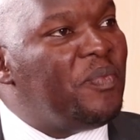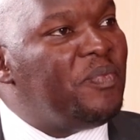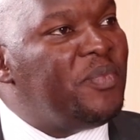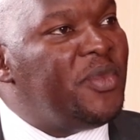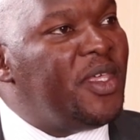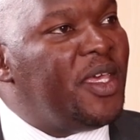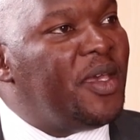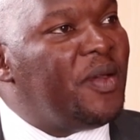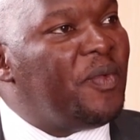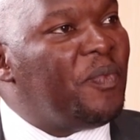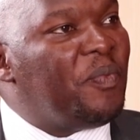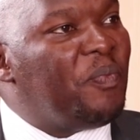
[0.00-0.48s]

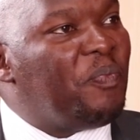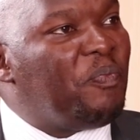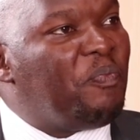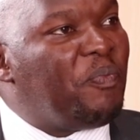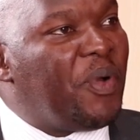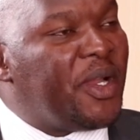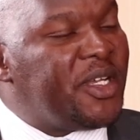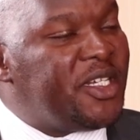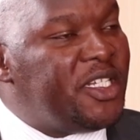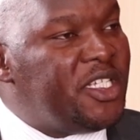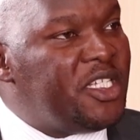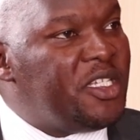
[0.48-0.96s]
there are
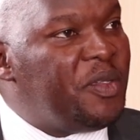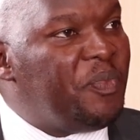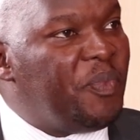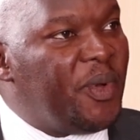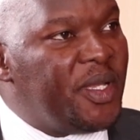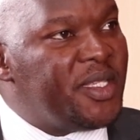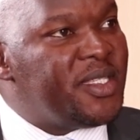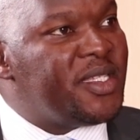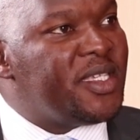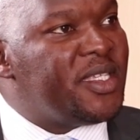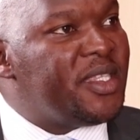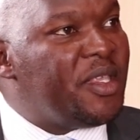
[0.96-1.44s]

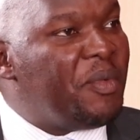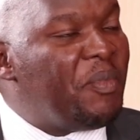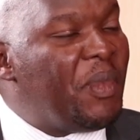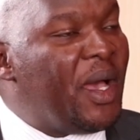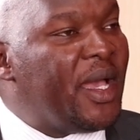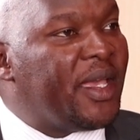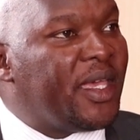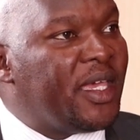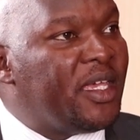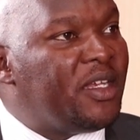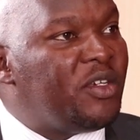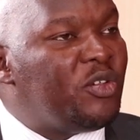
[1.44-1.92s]
participants in the
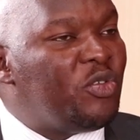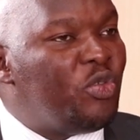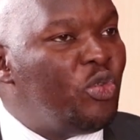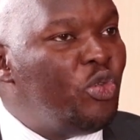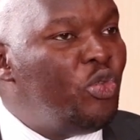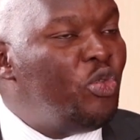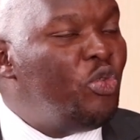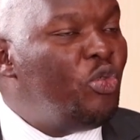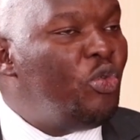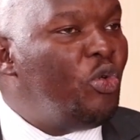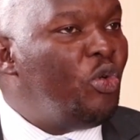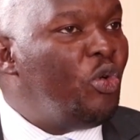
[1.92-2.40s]
market
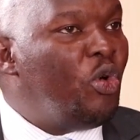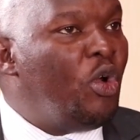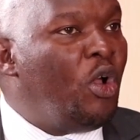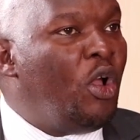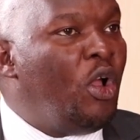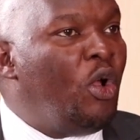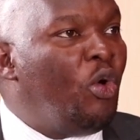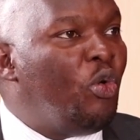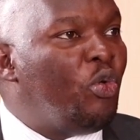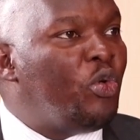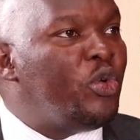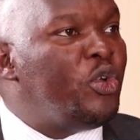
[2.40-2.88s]
who
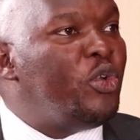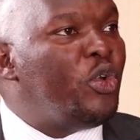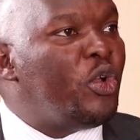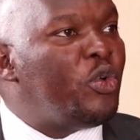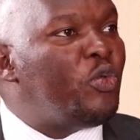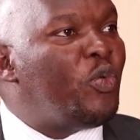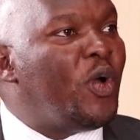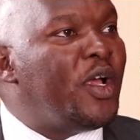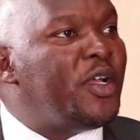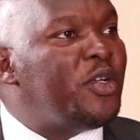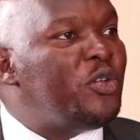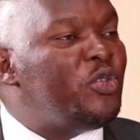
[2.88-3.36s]
would
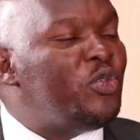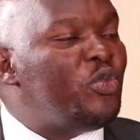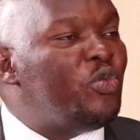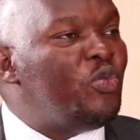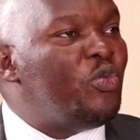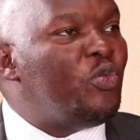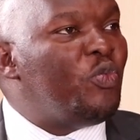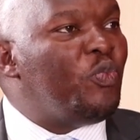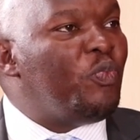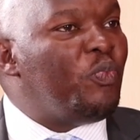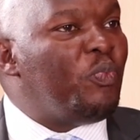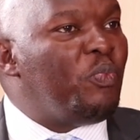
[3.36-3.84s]
not want
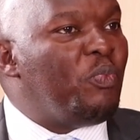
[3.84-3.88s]
to